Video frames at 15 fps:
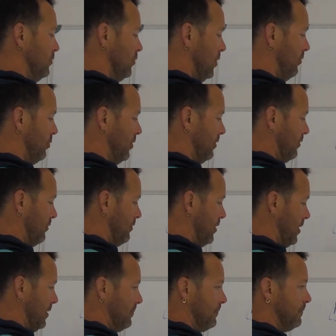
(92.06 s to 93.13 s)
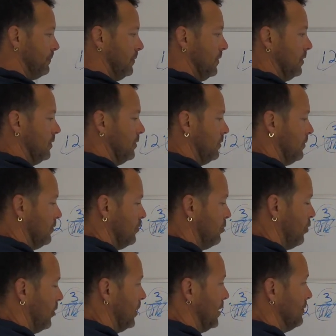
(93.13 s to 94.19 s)
12.3,
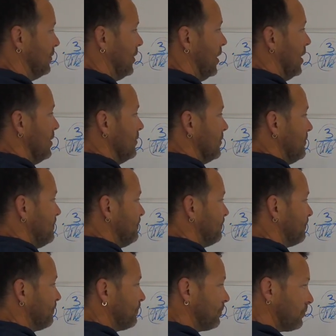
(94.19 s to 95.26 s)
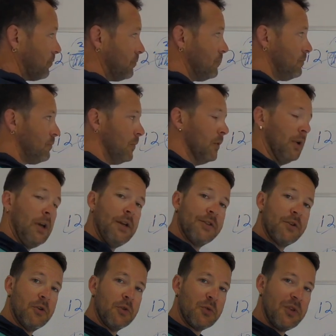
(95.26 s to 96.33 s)
2.85. Okay,
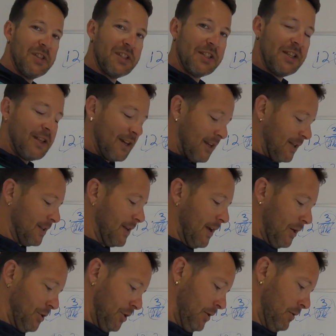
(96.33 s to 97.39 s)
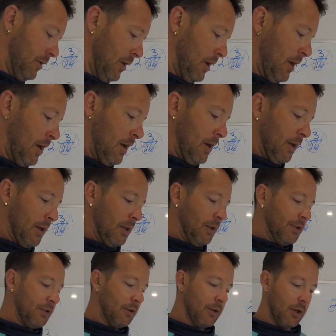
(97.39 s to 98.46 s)
so I just want you to see that connection. Okay,
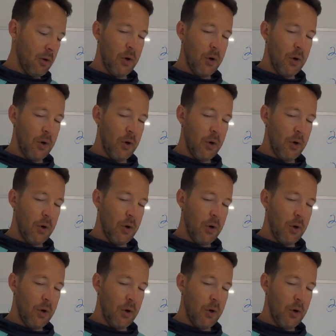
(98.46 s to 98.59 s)
let's look at